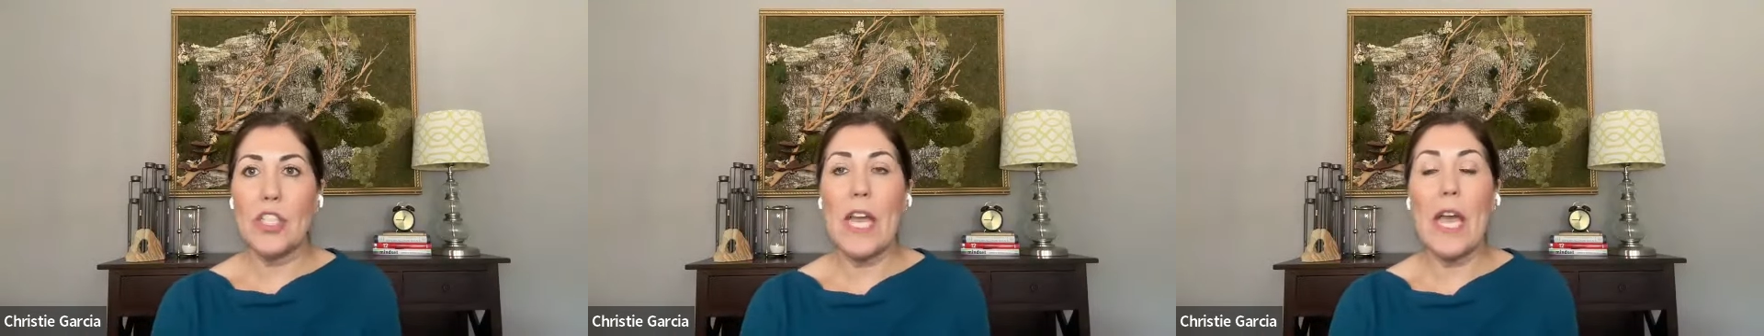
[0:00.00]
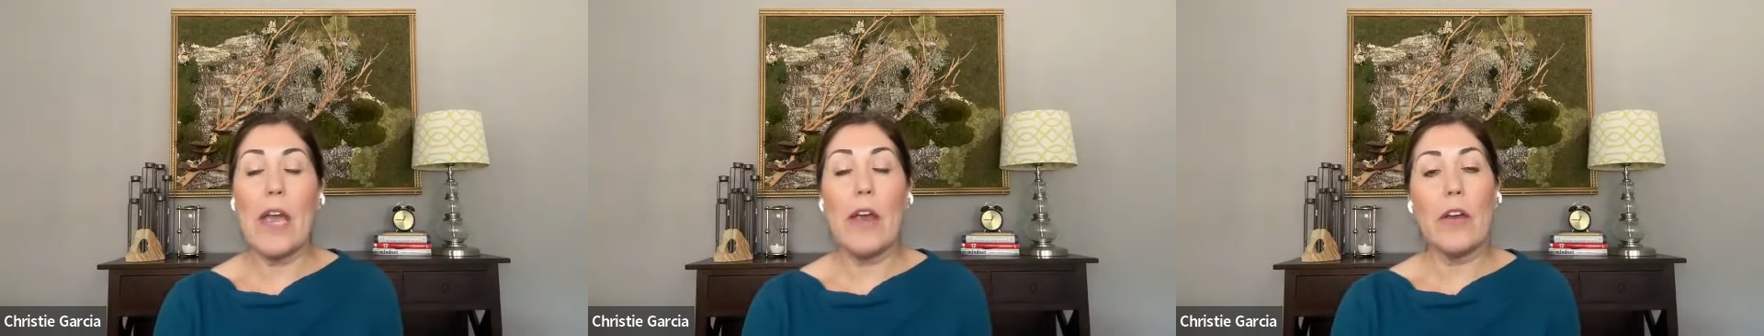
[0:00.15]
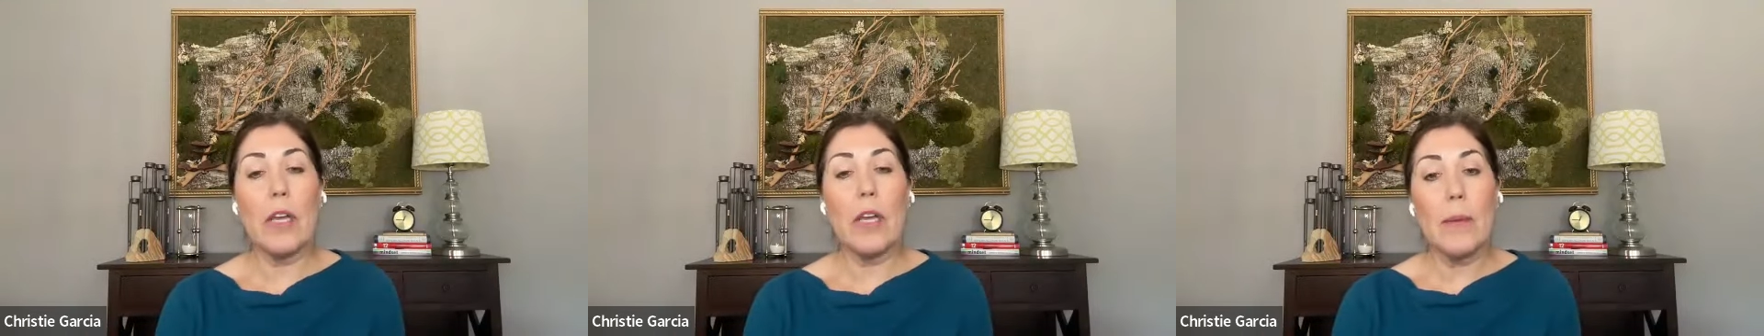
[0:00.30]

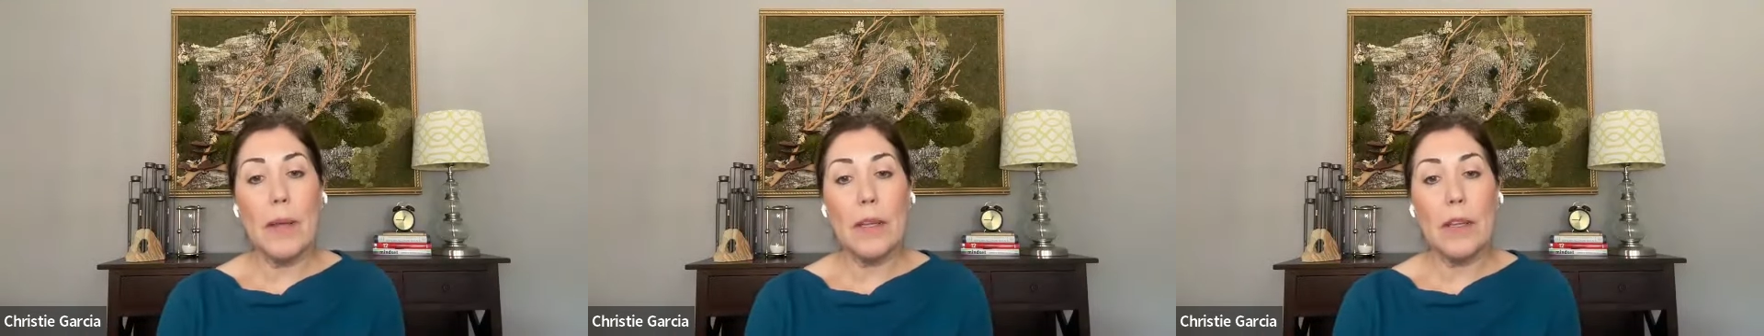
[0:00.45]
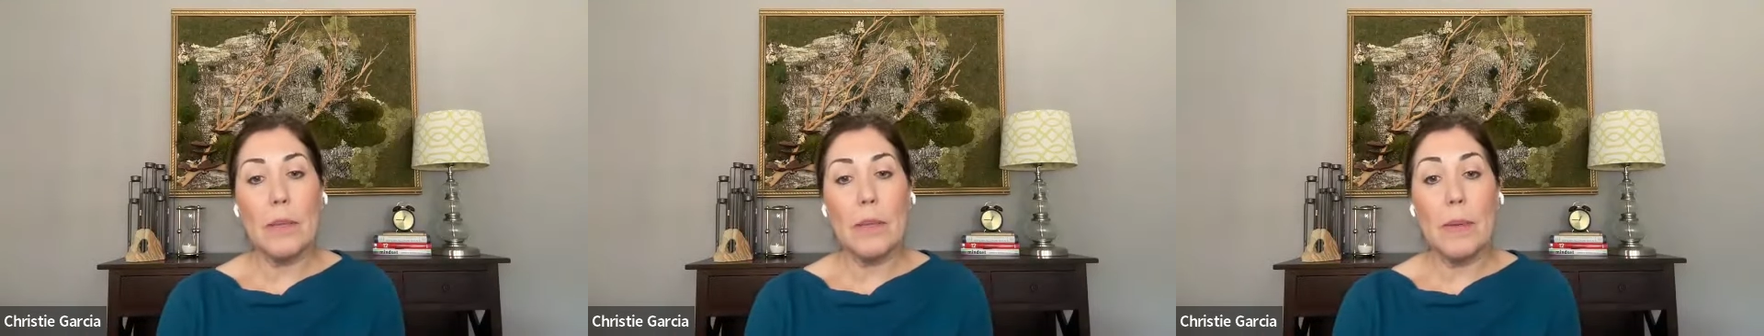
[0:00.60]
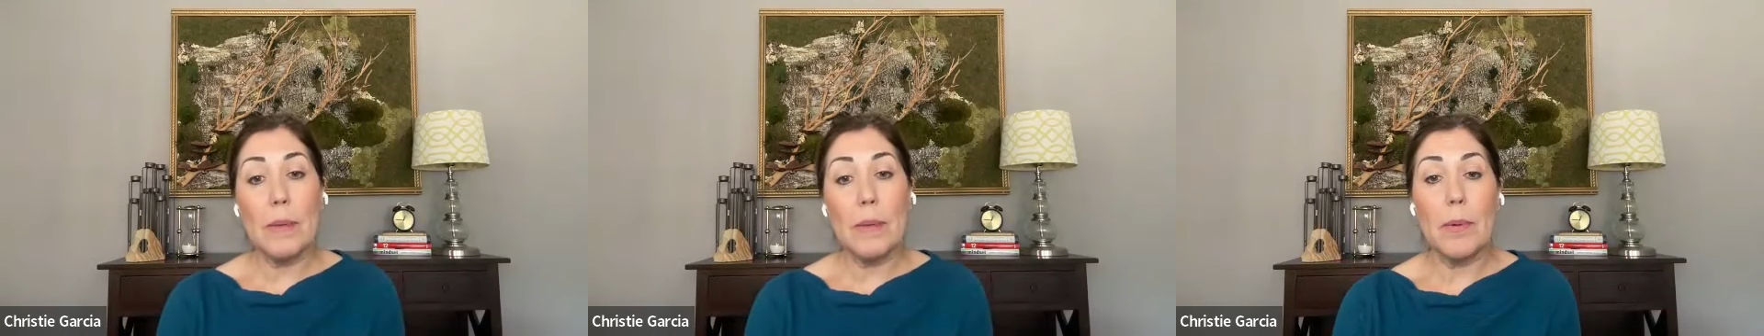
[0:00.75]
caring about
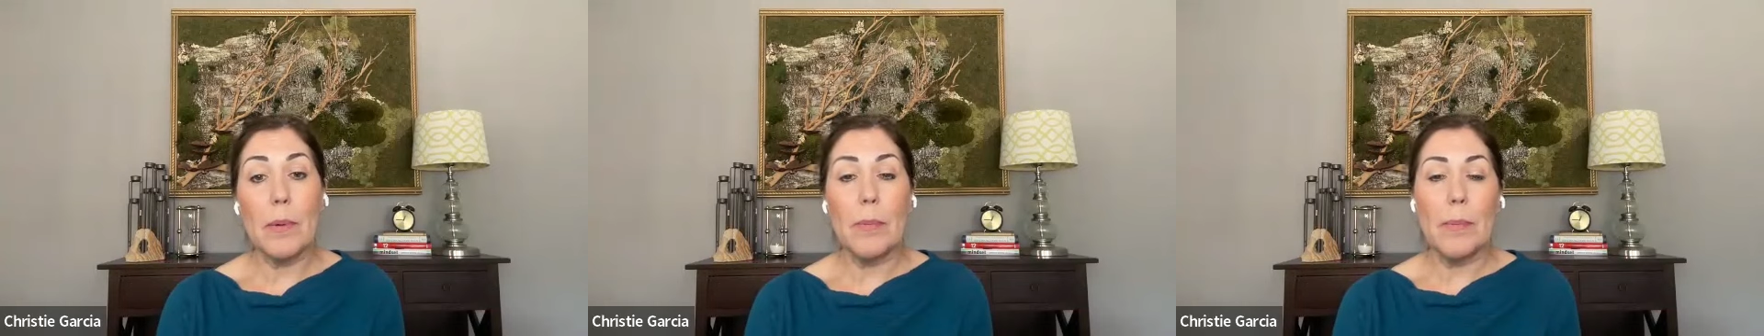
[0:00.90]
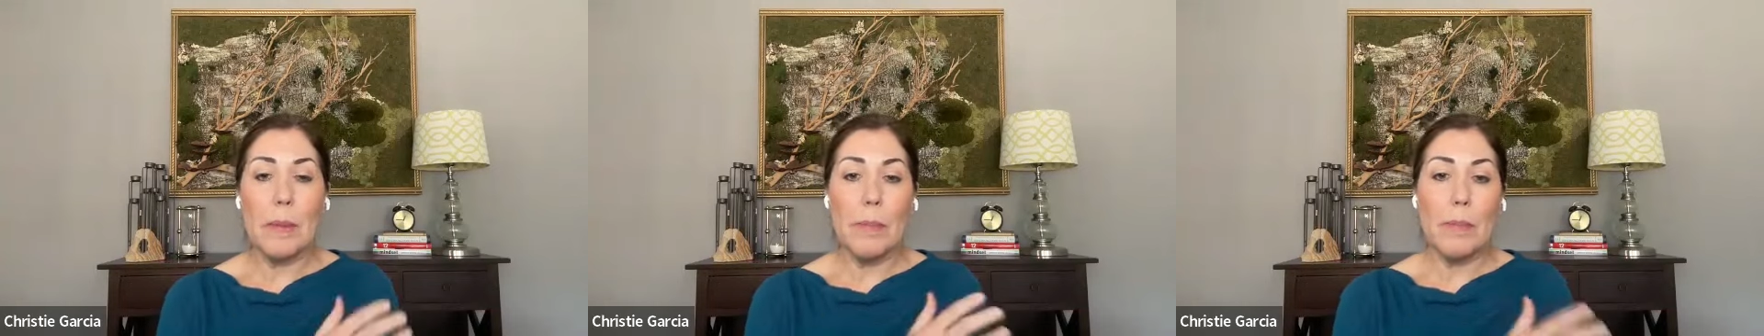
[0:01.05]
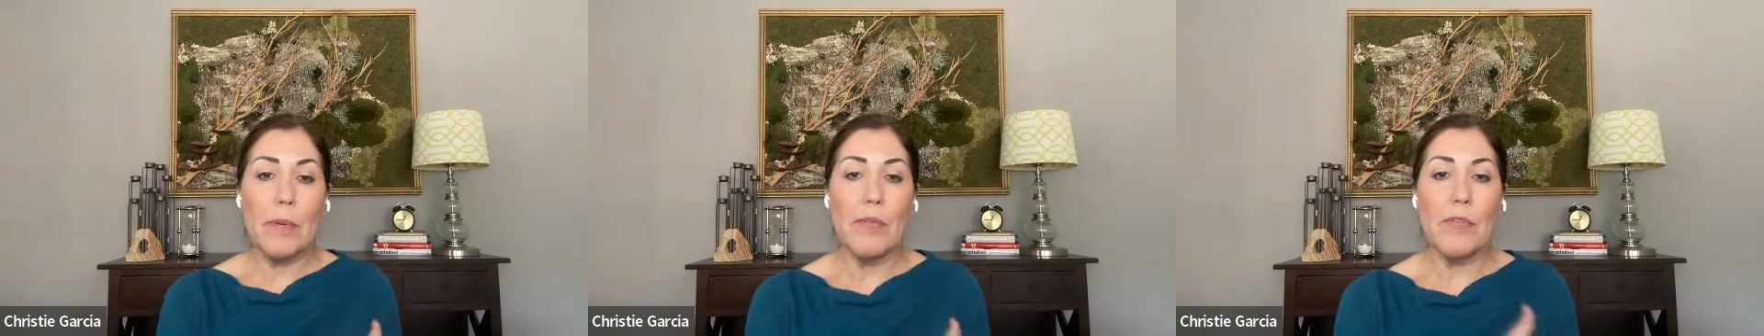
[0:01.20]
the
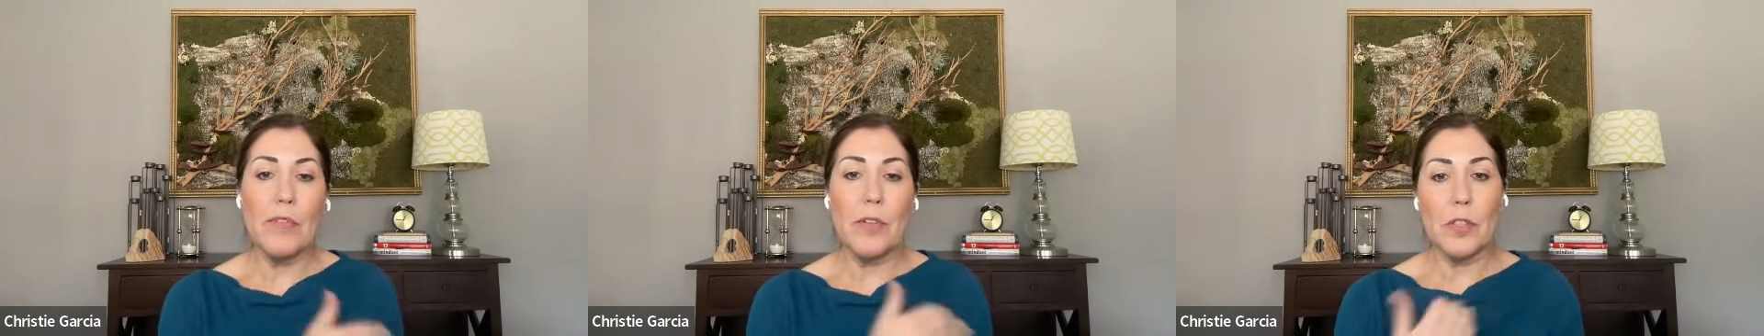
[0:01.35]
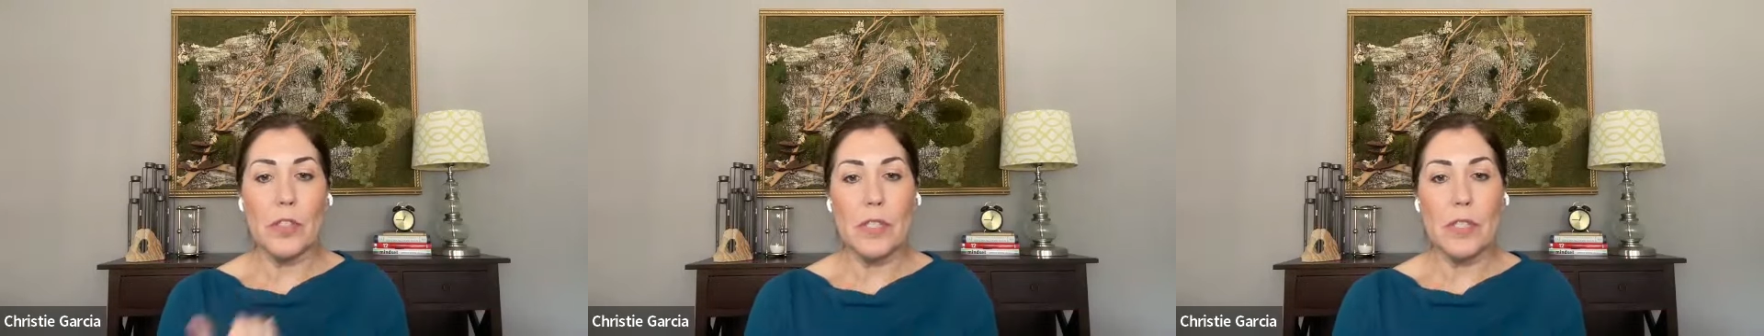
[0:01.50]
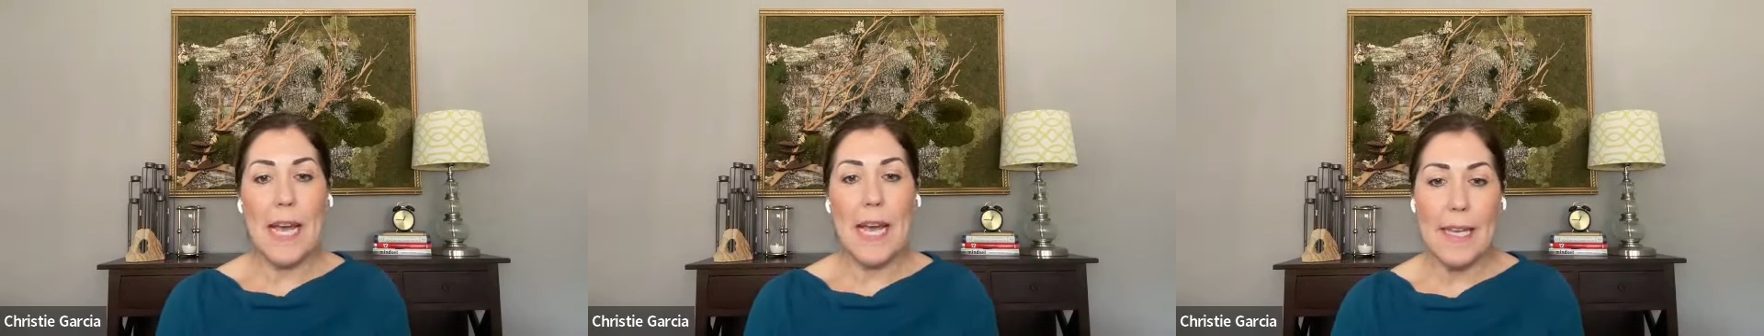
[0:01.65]
people
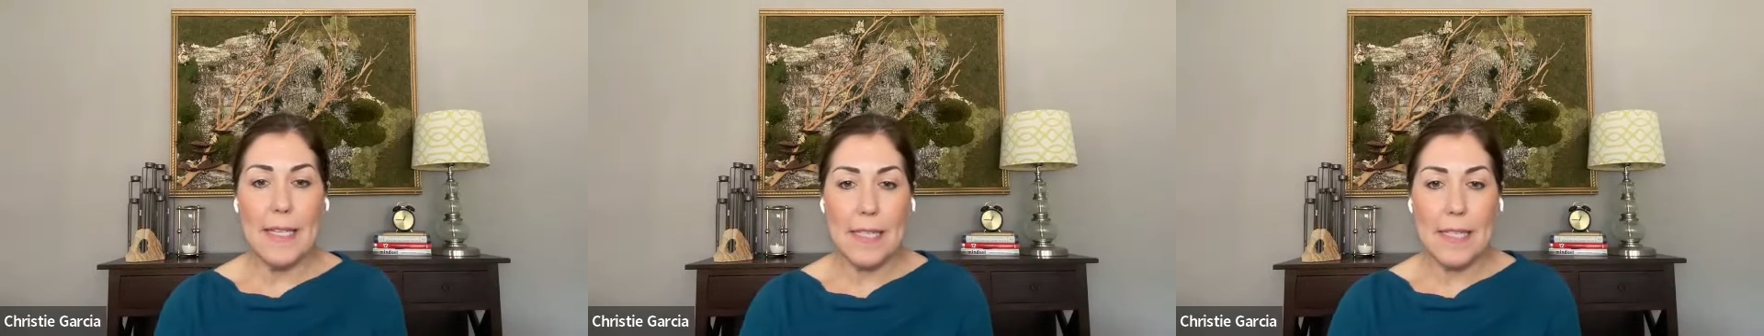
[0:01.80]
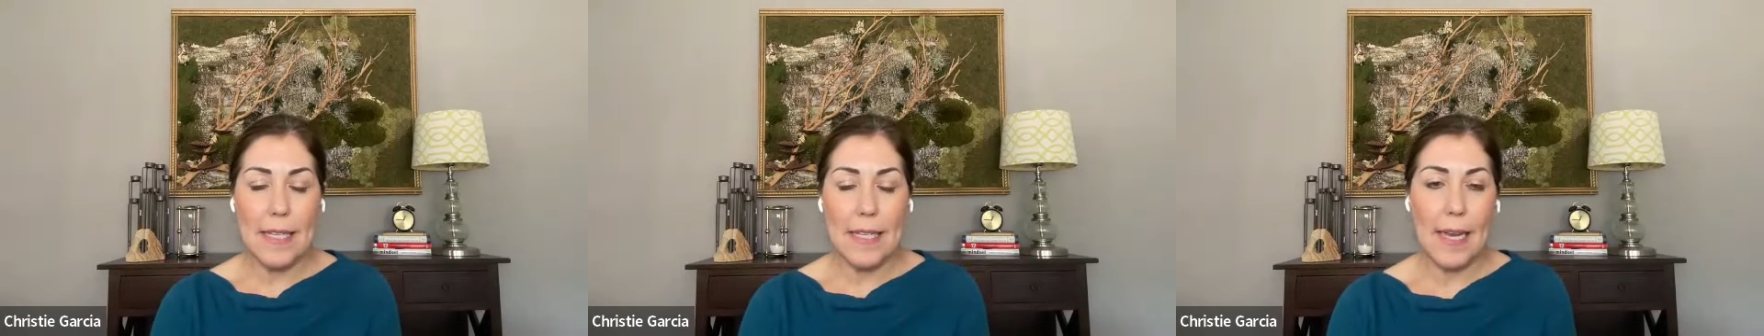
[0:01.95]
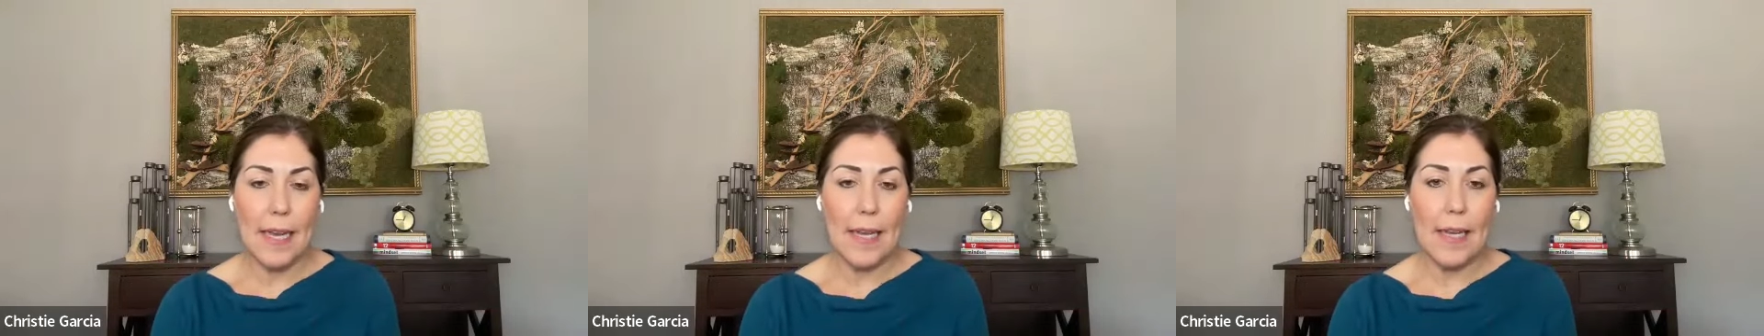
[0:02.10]
first, task
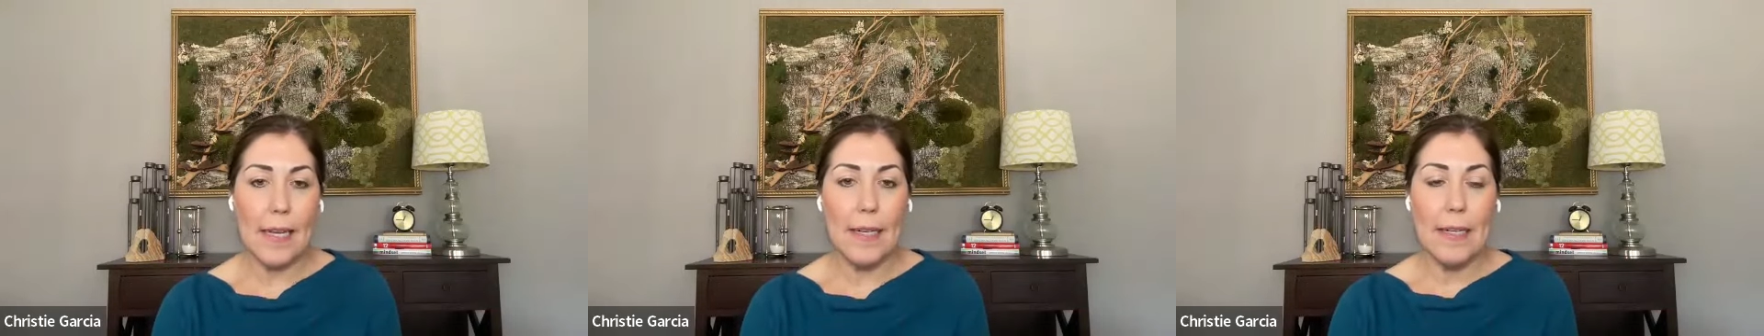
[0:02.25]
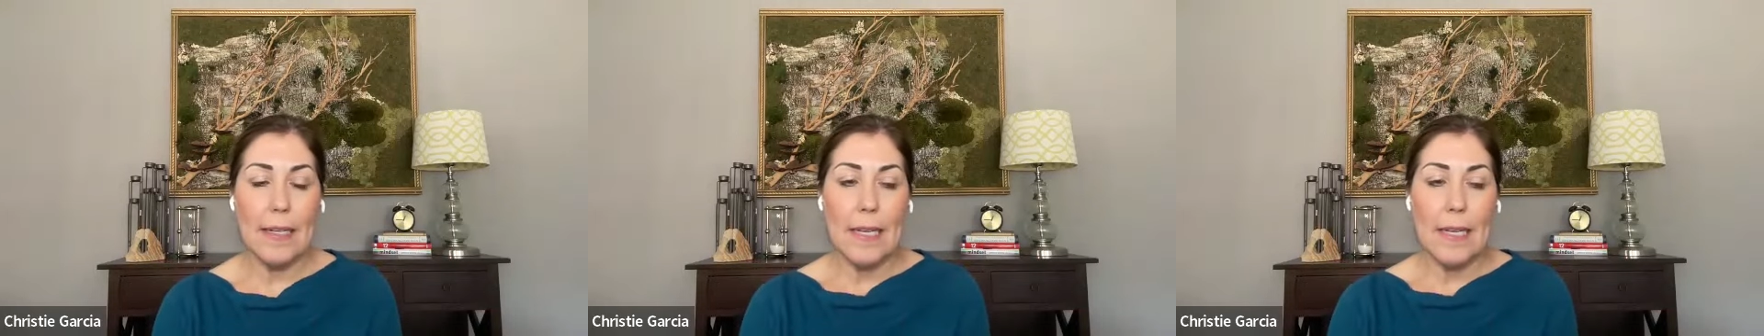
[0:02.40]
second.